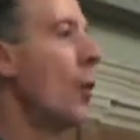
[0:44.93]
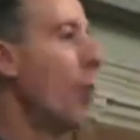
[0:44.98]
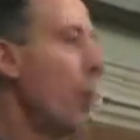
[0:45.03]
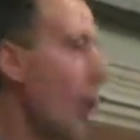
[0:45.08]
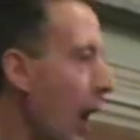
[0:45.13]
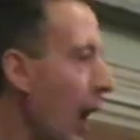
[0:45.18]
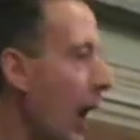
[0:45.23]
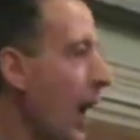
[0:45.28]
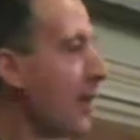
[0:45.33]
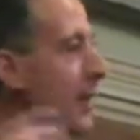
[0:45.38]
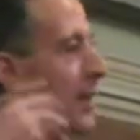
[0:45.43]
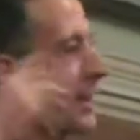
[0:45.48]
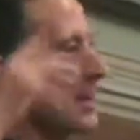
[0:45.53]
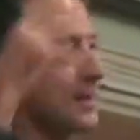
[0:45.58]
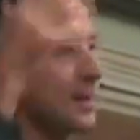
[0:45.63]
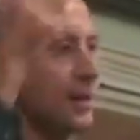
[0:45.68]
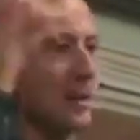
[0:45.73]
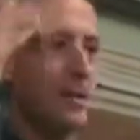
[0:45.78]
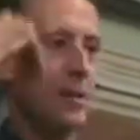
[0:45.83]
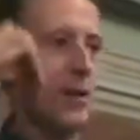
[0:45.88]
and why
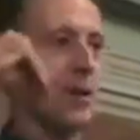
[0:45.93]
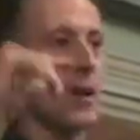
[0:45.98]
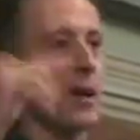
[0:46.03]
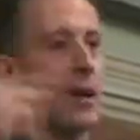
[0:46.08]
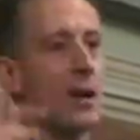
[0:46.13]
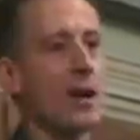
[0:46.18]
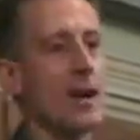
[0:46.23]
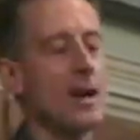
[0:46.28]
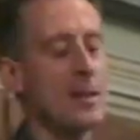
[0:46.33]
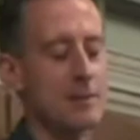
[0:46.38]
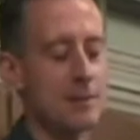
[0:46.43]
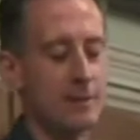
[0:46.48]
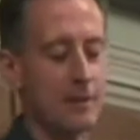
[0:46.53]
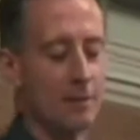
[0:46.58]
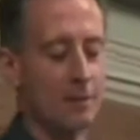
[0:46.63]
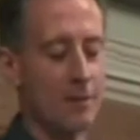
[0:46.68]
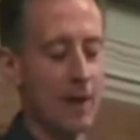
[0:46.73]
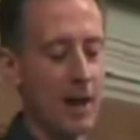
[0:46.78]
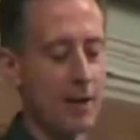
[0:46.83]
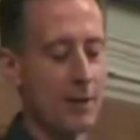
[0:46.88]
these
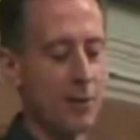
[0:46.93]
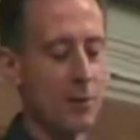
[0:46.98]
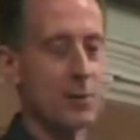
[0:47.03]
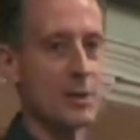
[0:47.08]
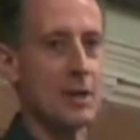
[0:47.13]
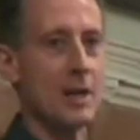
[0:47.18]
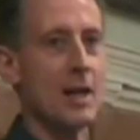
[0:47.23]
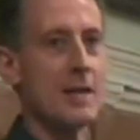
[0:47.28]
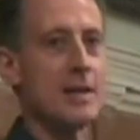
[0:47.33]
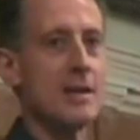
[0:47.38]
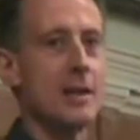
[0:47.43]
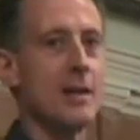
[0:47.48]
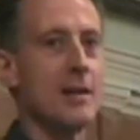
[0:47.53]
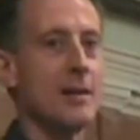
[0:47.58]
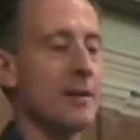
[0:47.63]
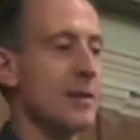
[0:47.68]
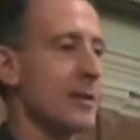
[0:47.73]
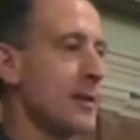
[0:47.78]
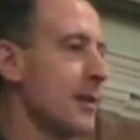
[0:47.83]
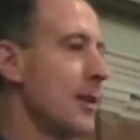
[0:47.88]
internalised values and
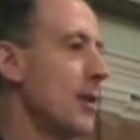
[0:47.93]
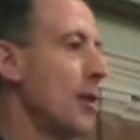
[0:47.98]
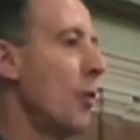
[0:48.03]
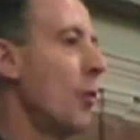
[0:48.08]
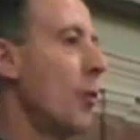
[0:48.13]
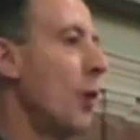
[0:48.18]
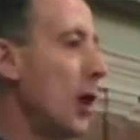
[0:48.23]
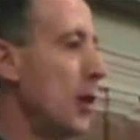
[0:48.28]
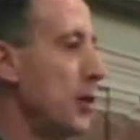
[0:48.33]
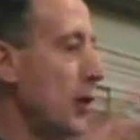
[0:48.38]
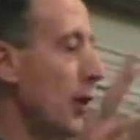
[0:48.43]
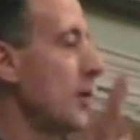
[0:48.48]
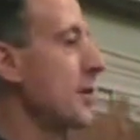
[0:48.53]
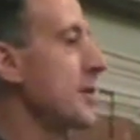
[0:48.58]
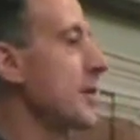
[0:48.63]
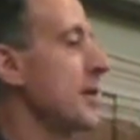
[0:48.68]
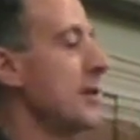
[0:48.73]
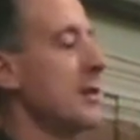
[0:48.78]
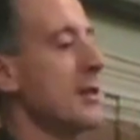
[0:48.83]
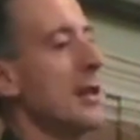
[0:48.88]
ideas were
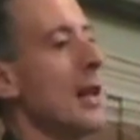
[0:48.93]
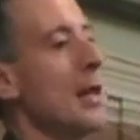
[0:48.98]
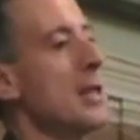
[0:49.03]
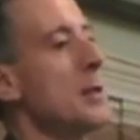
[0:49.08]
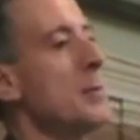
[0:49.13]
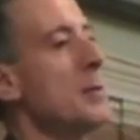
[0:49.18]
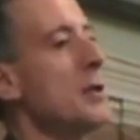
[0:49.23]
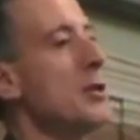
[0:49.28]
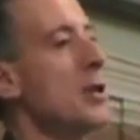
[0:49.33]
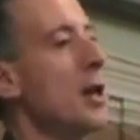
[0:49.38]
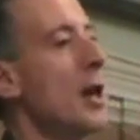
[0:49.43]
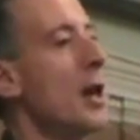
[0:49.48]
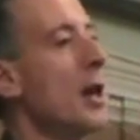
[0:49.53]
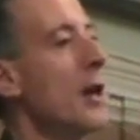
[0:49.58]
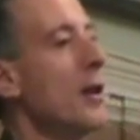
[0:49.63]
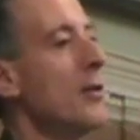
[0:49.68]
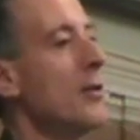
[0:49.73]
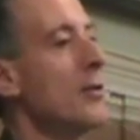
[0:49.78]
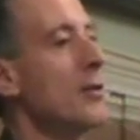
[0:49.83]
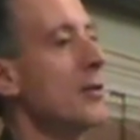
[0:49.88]
nonsense and had to be
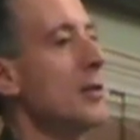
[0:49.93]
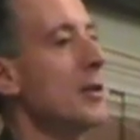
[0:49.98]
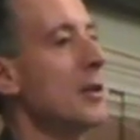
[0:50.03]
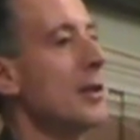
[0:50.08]
changed.